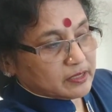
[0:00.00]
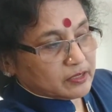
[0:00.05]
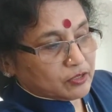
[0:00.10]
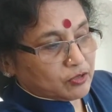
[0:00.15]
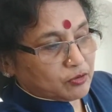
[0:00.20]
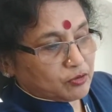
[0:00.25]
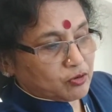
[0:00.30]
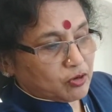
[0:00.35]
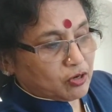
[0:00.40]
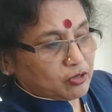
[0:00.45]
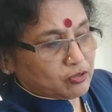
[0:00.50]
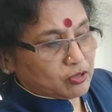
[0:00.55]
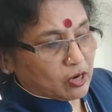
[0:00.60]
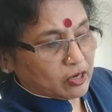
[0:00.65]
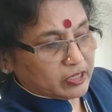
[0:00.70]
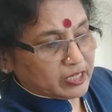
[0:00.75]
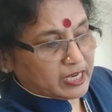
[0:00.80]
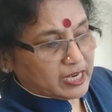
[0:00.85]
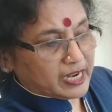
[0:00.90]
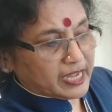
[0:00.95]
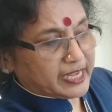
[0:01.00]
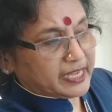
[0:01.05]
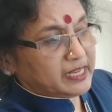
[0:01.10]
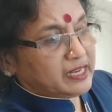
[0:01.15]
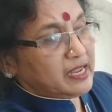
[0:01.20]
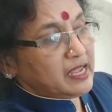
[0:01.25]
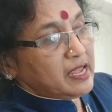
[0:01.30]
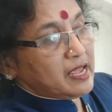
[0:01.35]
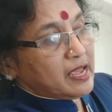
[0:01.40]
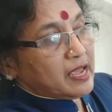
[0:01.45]
You draw a dotted
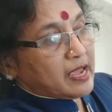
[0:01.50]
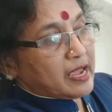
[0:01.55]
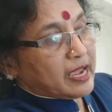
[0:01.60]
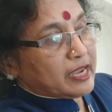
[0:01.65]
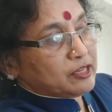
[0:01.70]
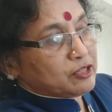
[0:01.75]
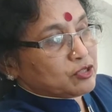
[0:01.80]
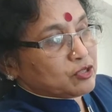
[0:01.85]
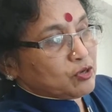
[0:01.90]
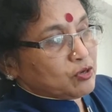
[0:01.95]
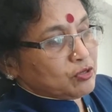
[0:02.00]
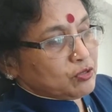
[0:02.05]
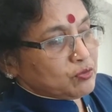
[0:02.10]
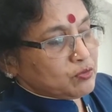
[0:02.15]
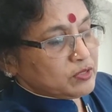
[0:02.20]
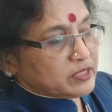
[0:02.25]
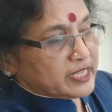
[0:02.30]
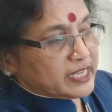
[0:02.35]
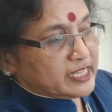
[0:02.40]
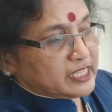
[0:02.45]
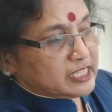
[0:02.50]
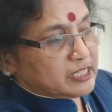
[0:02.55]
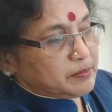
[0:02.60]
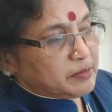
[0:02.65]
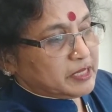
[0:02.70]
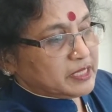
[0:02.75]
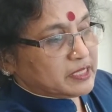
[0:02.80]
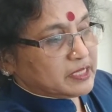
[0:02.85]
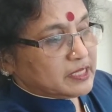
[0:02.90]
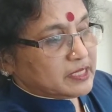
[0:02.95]
line and show 2
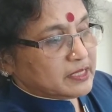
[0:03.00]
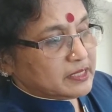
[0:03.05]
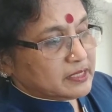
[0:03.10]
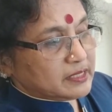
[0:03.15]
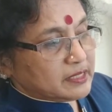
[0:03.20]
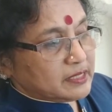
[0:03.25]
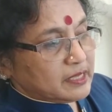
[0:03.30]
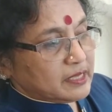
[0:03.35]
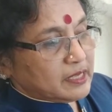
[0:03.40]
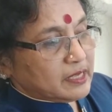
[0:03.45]
centimeters.